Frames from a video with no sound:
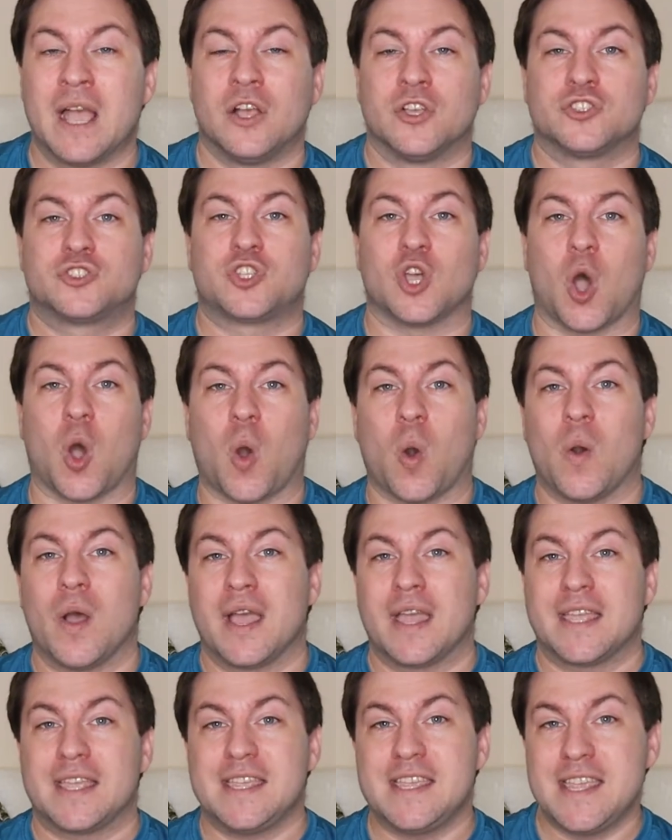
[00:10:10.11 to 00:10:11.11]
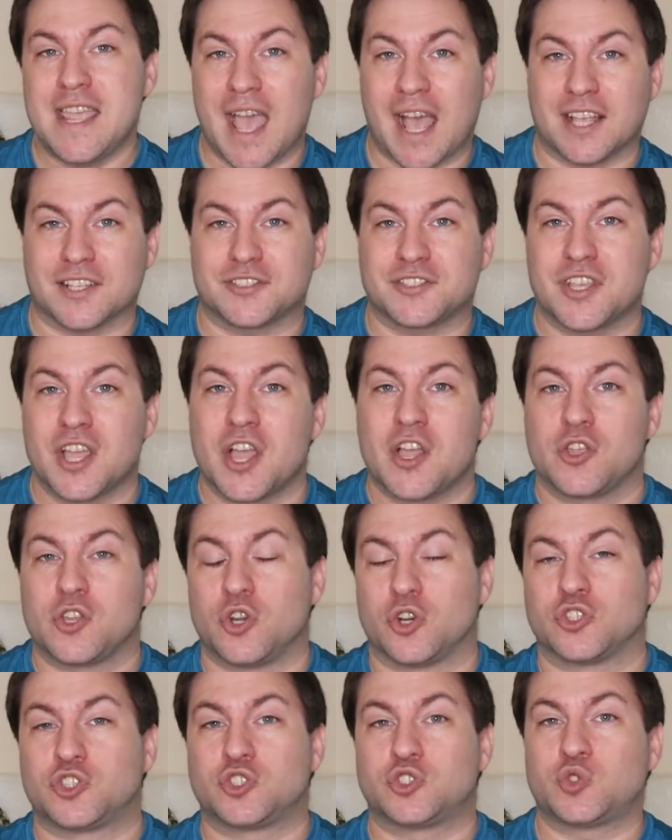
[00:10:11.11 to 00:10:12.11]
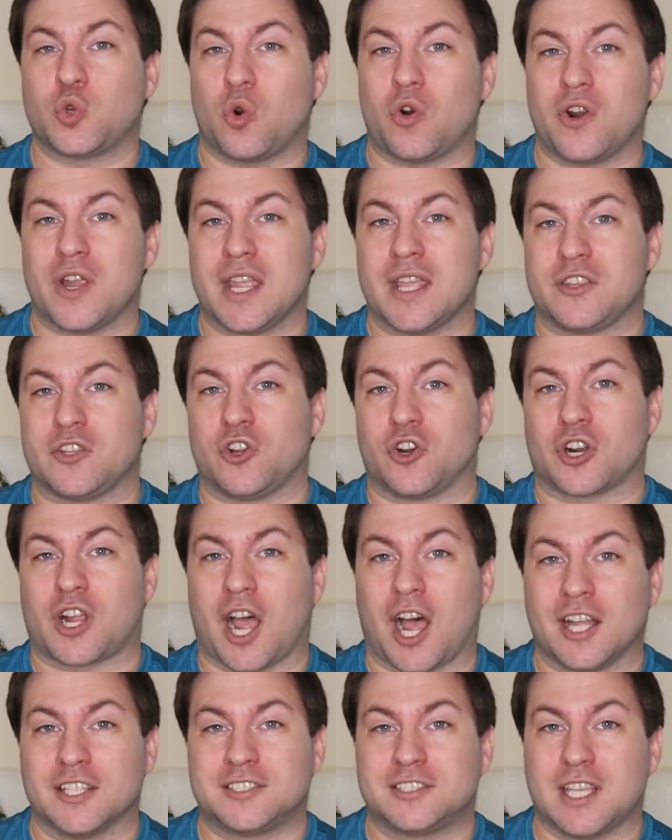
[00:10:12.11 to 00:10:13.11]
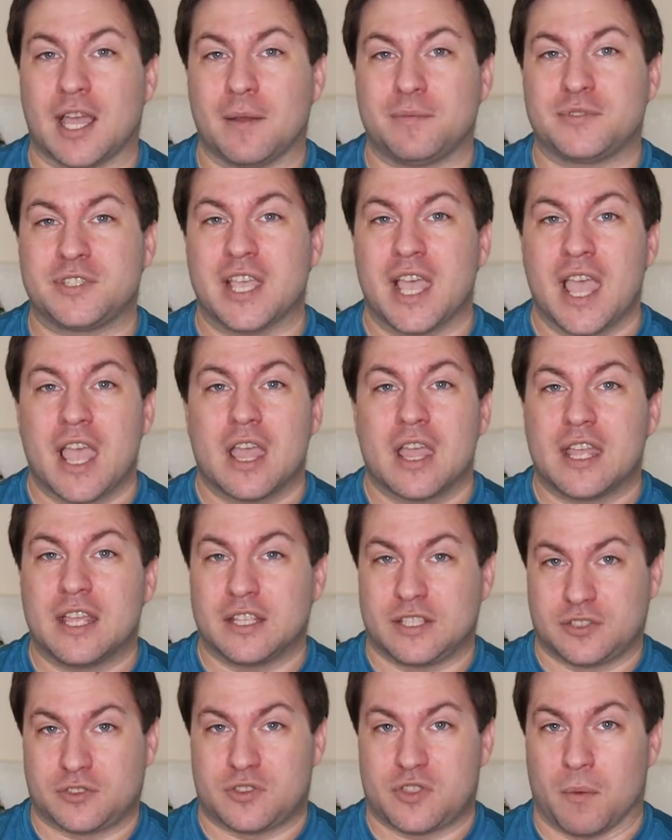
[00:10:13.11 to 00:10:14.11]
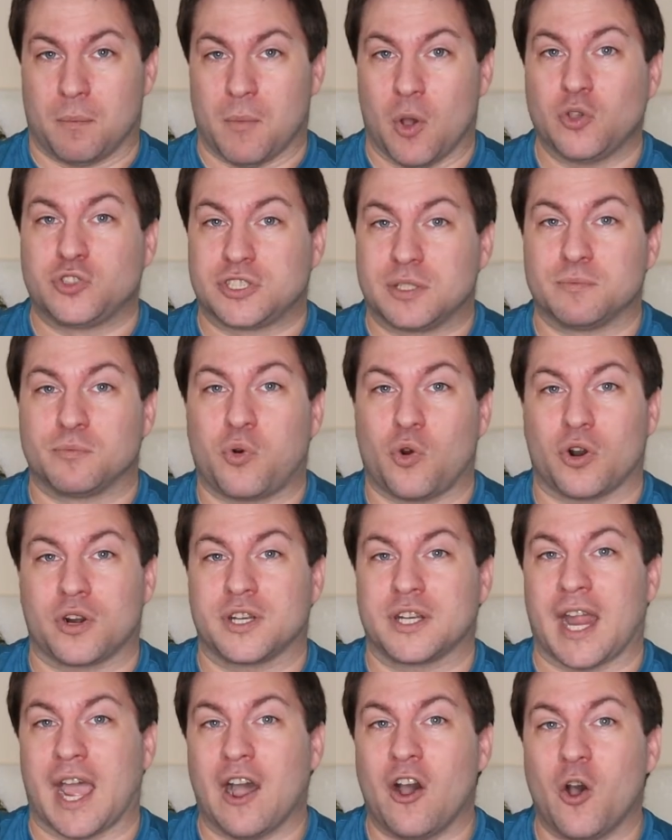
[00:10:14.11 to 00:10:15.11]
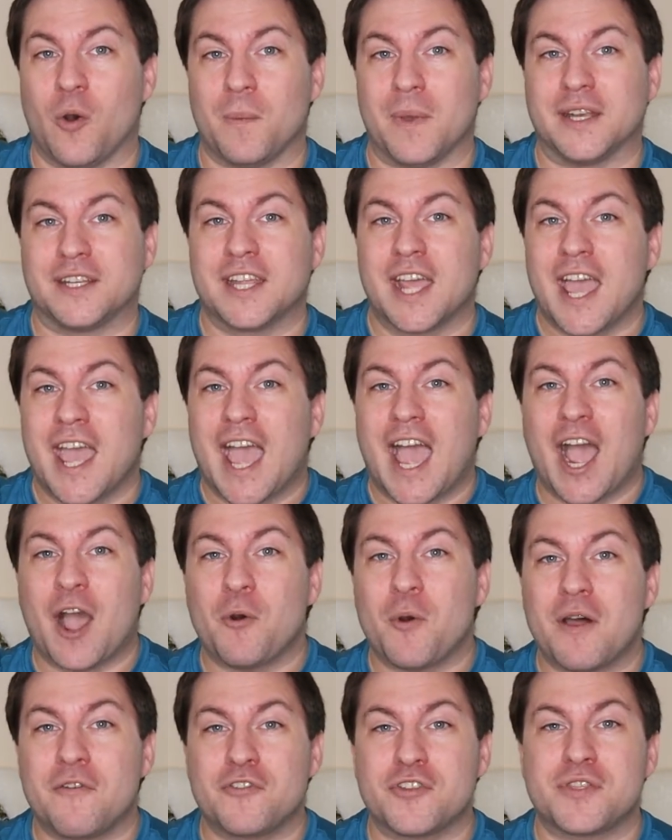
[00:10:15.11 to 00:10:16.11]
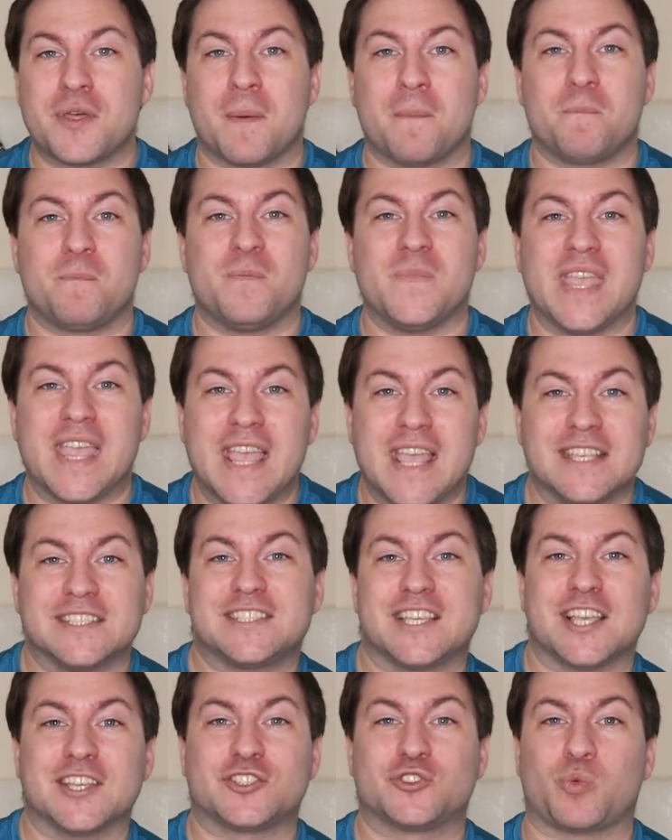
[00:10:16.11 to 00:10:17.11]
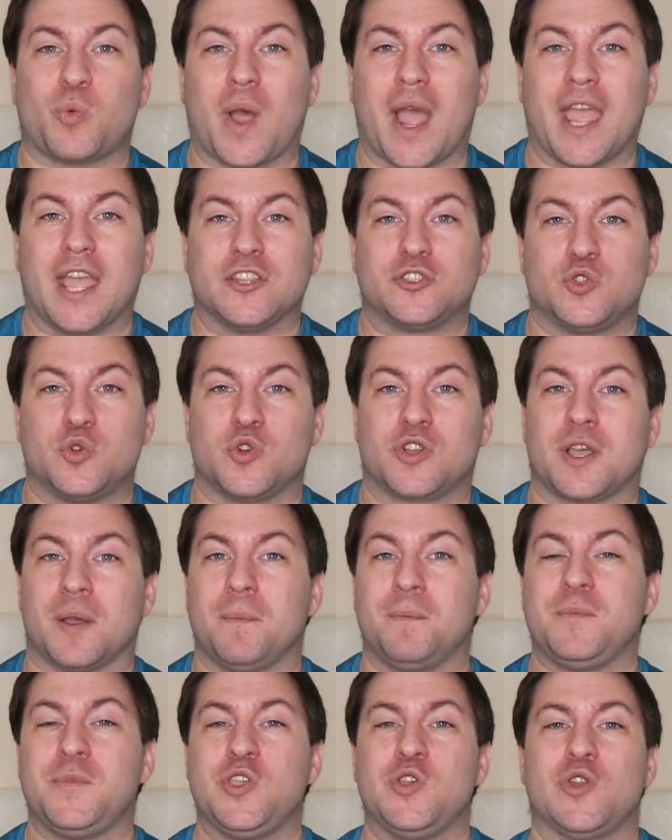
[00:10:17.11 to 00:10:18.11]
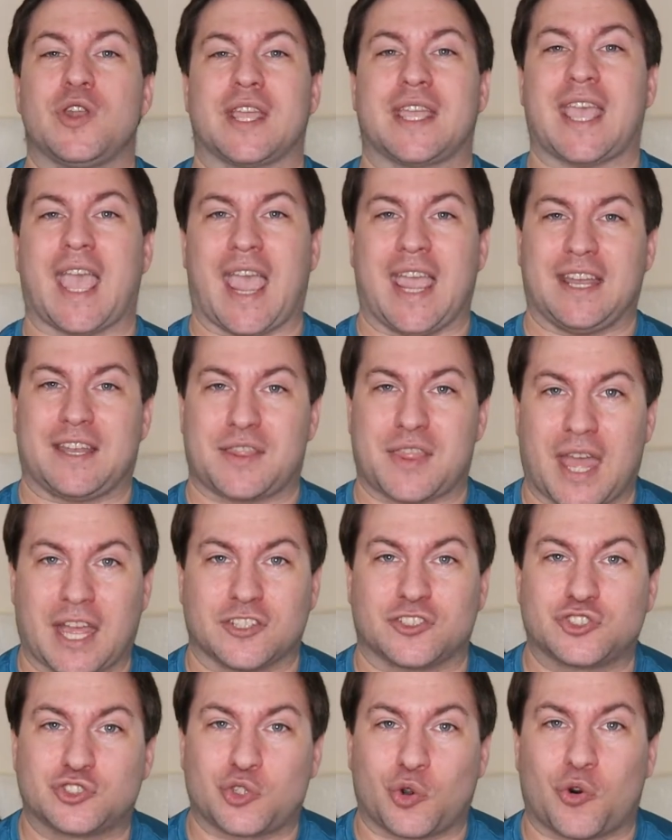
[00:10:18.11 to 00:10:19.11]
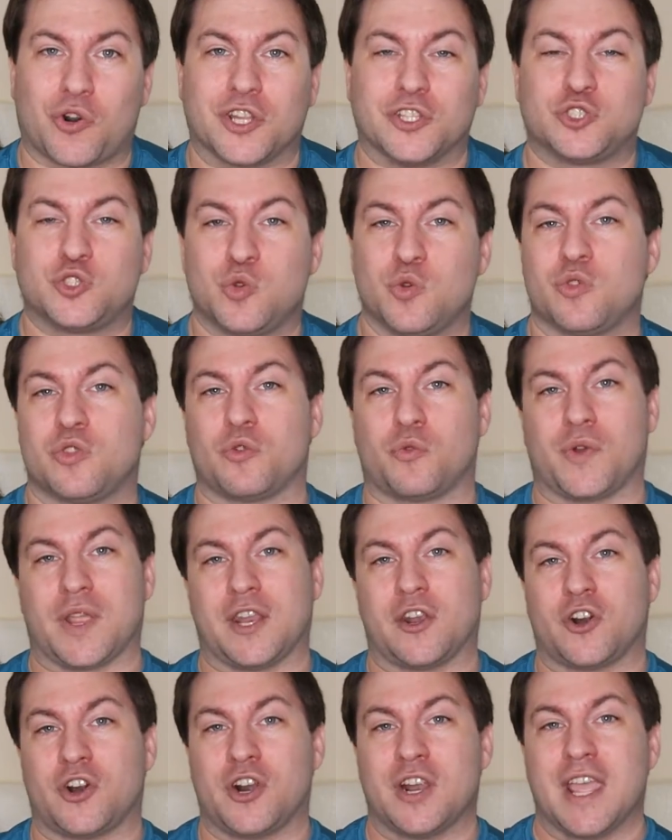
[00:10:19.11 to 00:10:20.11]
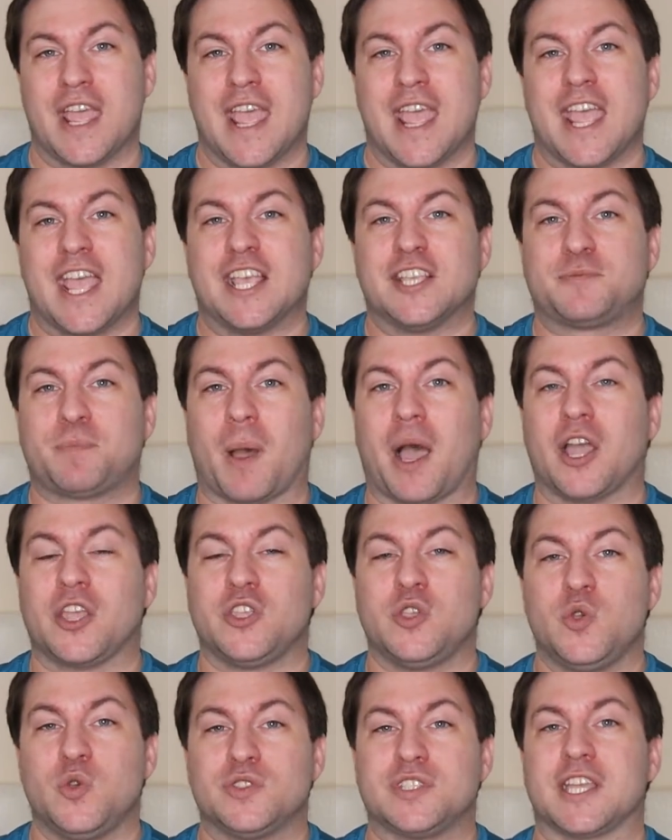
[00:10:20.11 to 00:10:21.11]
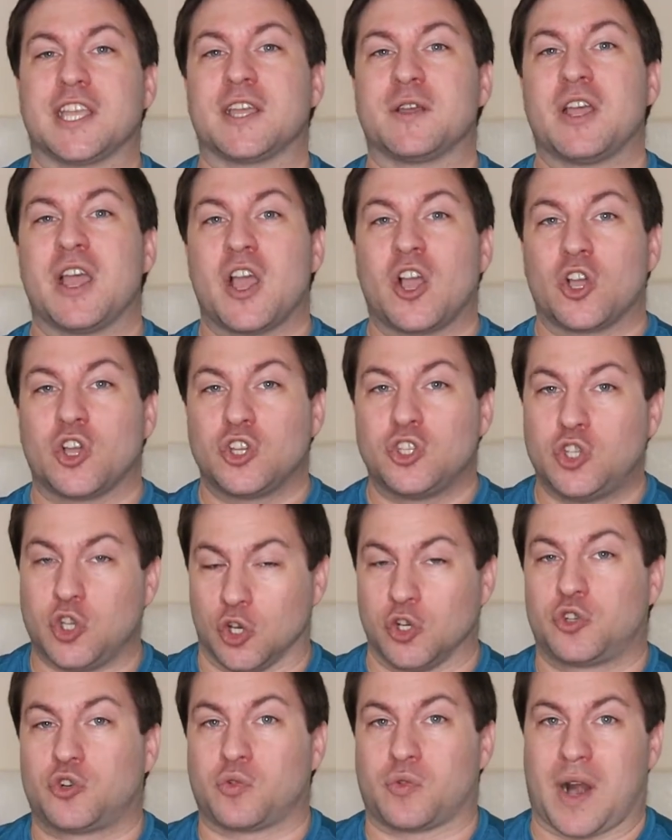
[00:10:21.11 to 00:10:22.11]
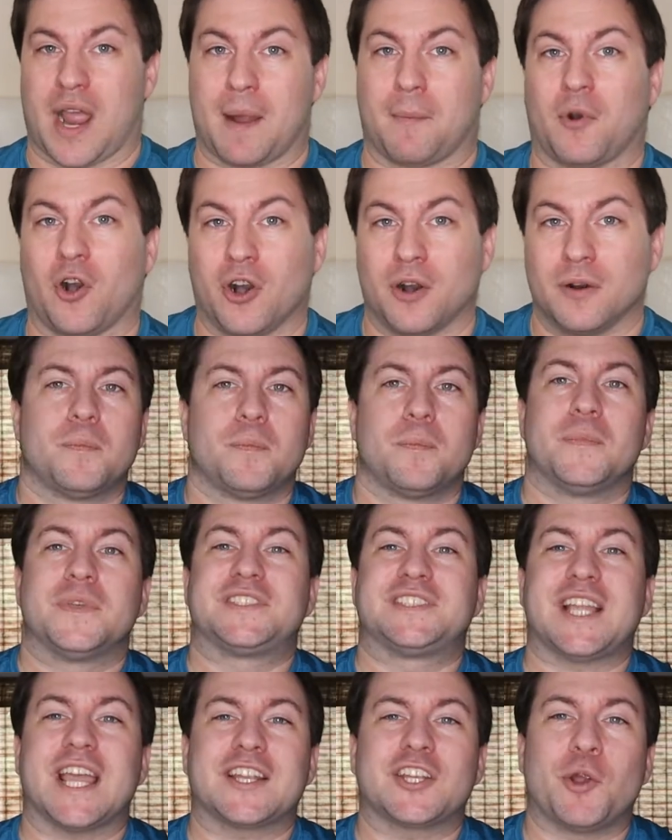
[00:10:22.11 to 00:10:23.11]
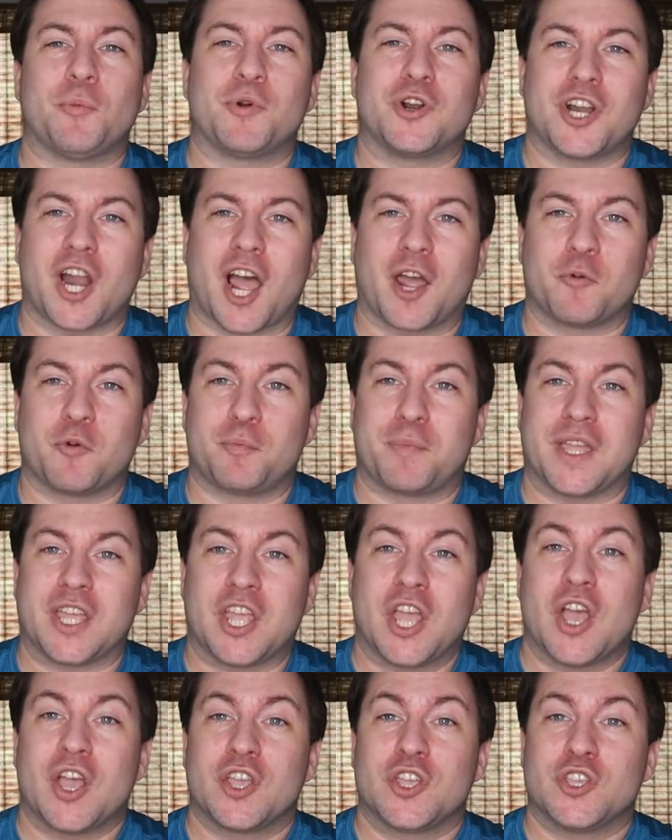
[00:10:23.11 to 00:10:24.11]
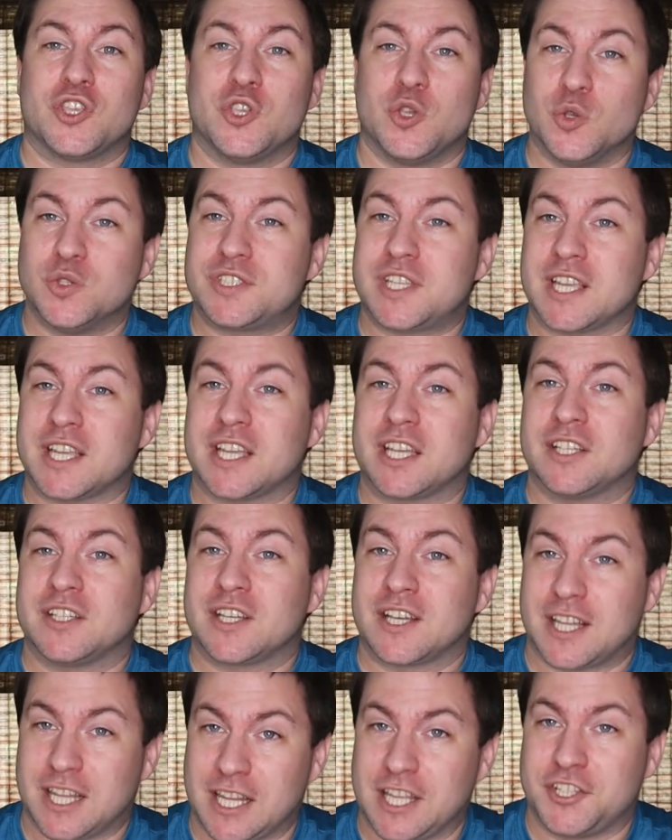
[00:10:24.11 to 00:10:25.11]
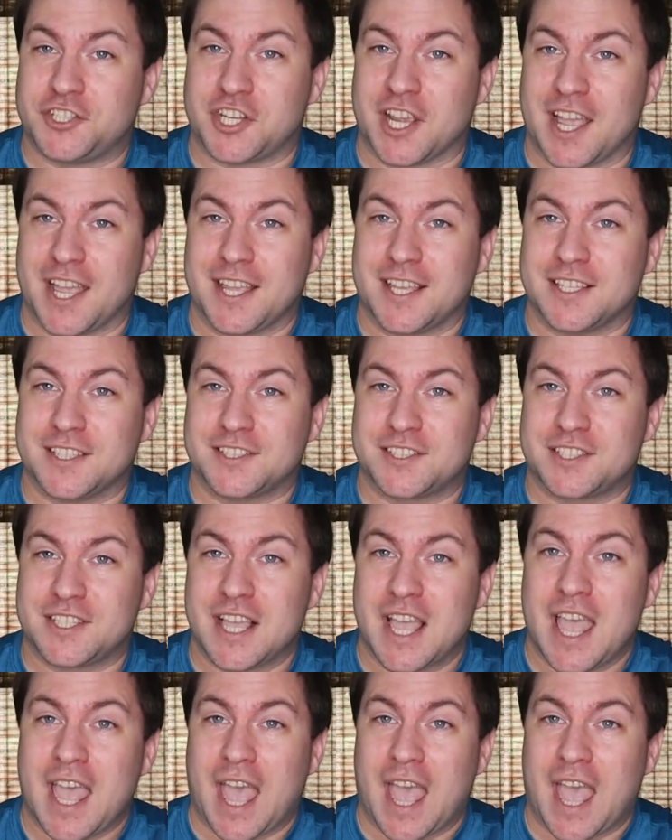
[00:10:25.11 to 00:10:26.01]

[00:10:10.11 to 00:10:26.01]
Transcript: So yes, your story and your concept is the most important element. However, the easiest way to communicate that story to the reader is by using good grammar. Mistake number 9 would be using cliches.